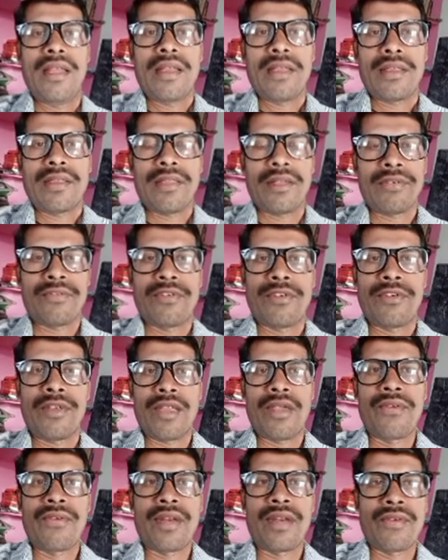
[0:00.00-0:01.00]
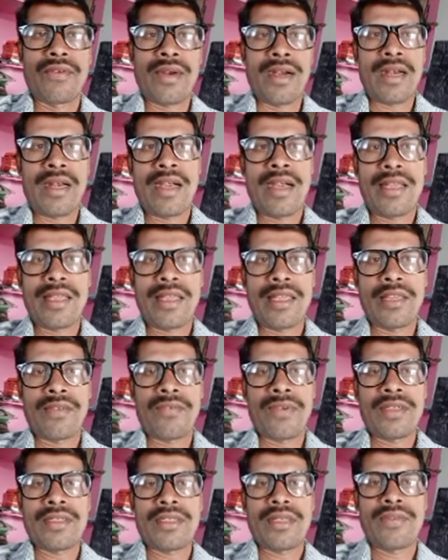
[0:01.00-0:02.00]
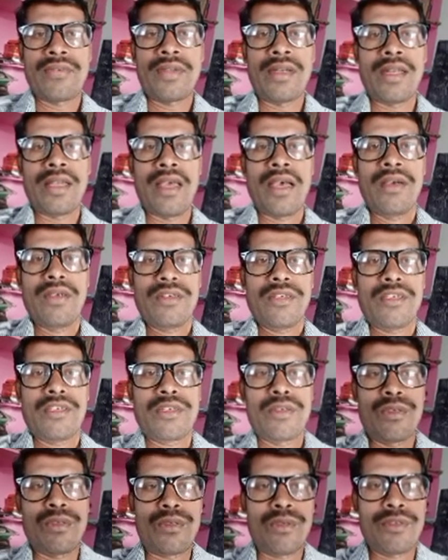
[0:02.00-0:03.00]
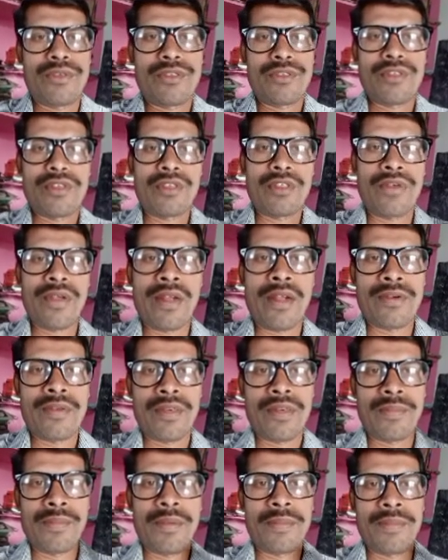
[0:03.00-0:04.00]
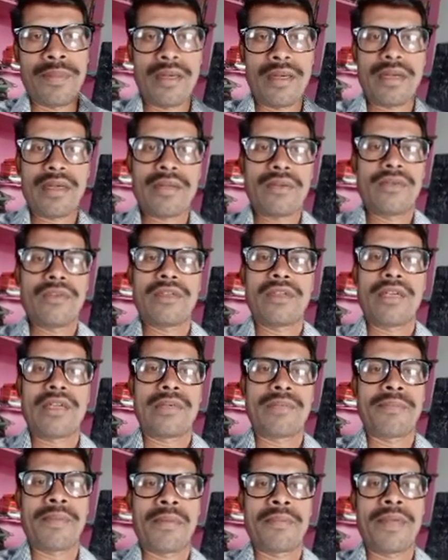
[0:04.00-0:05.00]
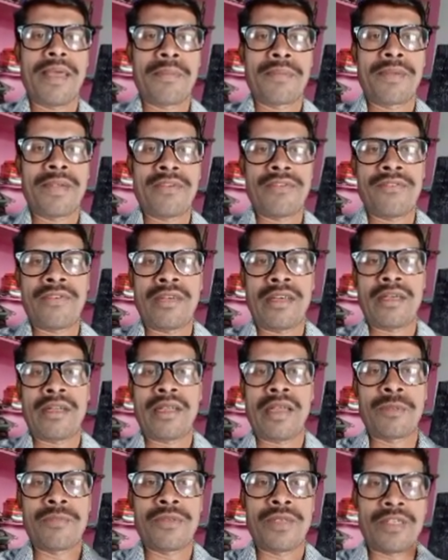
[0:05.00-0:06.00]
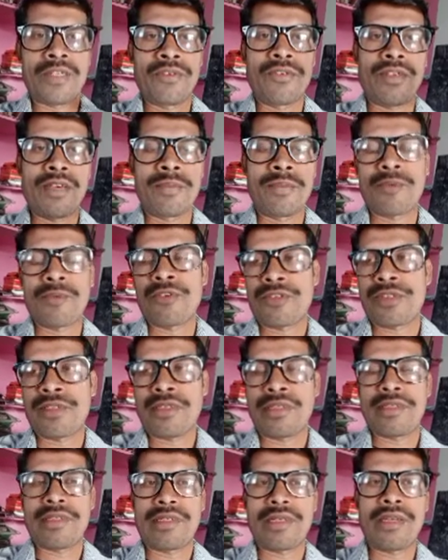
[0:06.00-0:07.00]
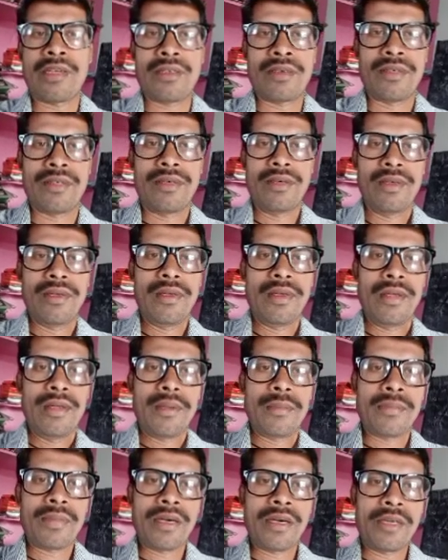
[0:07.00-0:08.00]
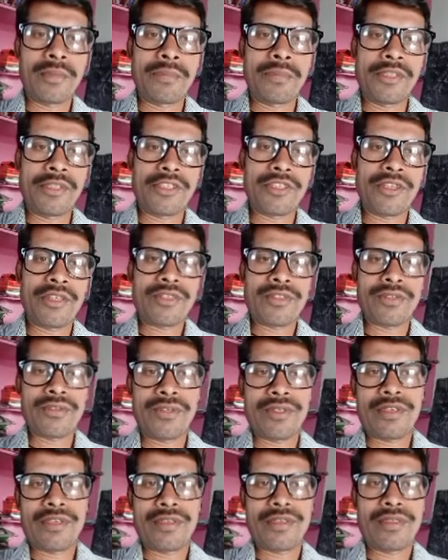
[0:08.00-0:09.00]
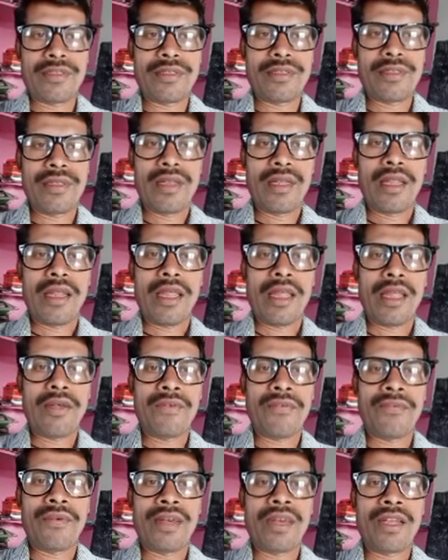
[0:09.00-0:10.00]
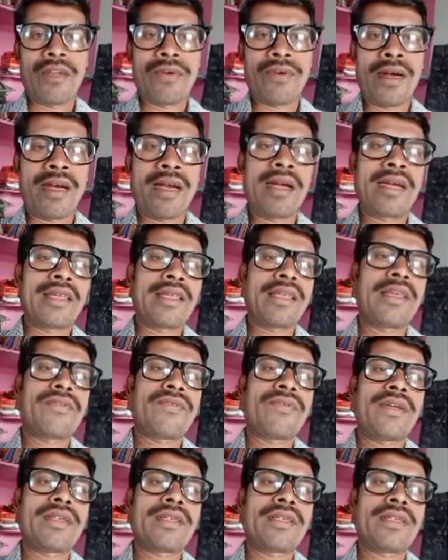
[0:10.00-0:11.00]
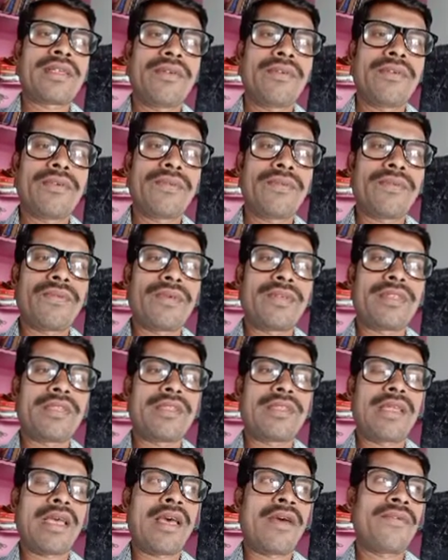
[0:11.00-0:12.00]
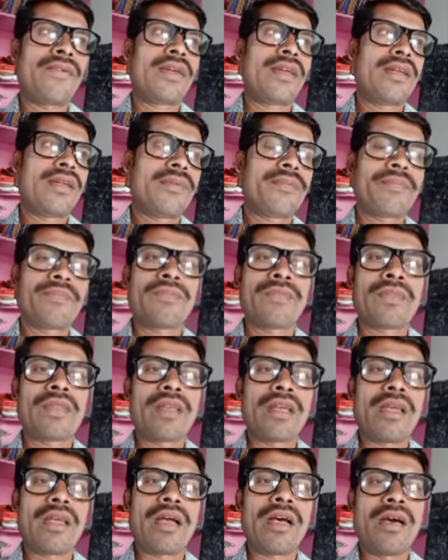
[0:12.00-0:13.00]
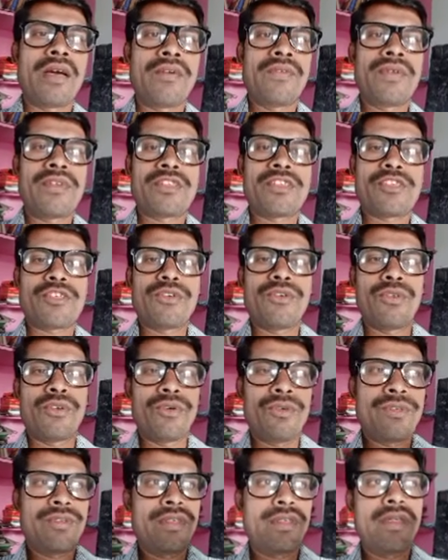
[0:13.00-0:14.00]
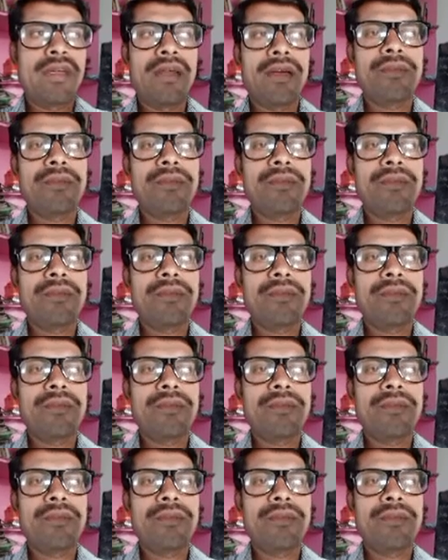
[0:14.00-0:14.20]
Therefore every quadratic equation will have 2 roots. You have to remember. It may be appear for objective type questions or multiple choice questions. Every quadratic equation which is having always 2 roots here.